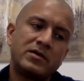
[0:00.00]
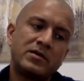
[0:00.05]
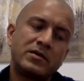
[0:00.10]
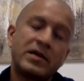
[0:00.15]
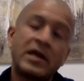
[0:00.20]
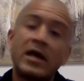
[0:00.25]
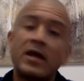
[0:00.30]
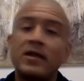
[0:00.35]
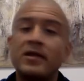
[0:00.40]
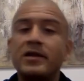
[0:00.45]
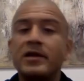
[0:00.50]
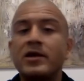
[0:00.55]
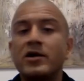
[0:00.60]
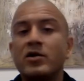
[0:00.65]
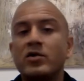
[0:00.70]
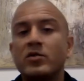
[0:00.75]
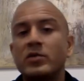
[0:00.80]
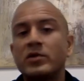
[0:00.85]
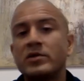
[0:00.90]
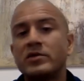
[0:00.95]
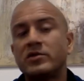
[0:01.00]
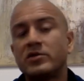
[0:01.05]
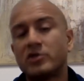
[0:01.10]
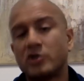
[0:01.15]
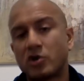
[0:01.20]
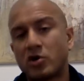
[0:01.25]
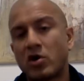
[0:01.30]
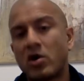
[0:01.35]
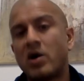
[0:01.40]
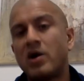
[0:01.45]
Galileo, with
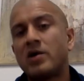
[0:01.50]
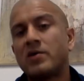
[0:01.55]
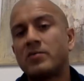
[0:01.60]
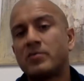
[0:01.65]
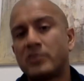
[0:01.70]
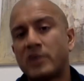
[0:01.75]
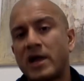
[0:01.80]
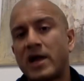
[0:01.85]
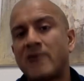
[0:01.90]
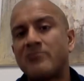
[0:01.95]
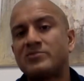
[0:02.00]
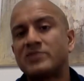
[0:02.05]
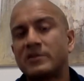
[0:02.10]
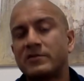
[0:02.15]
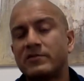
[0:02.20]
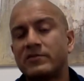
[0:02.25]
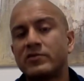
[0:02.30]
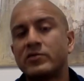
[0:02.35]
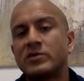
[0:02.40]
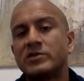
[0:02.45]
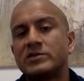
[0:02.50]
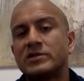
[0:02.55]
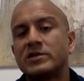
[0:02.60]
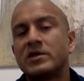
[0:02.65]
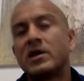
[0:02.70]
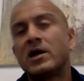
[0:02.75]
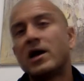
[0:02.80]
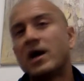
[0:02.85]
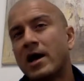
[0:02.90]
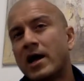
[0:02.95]
Descartes perhaps influencing.
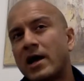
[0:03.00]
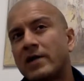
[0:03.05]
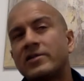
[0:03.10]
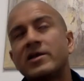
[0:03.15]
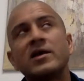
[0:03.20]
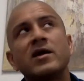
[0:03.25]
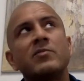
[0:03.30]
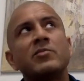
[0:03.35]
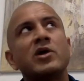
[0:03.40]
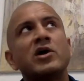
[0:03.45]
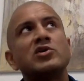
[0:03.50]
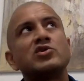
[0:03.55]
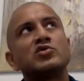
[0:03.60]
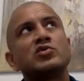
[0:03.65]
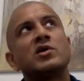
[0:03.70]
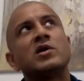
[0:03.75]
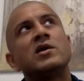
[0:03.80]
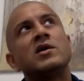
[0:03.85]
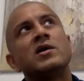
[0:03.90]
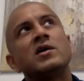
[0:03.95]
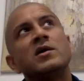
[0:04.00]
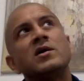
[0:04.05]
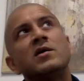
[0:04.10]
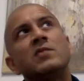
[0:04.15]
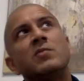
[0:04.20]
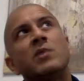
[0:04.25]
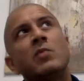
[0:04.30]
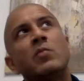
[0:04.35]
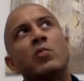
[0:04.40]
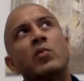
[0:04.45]
I think, I'm not sure.
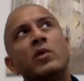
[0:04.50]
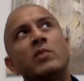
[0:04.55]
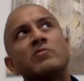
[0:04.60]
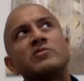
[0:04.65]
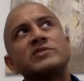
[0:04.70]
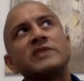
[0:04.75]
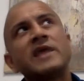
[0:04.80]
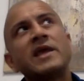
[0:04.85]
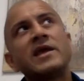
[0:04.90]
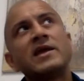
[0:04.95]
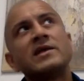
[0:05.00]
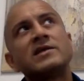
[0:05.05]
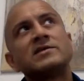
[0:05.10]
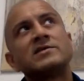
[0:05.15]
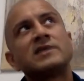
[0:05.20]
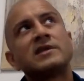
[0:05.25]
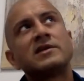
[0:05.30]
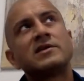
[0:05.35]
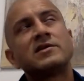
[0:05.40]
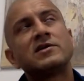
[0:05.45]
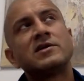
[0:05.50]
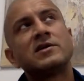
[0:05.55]
But what I'm saying is, like,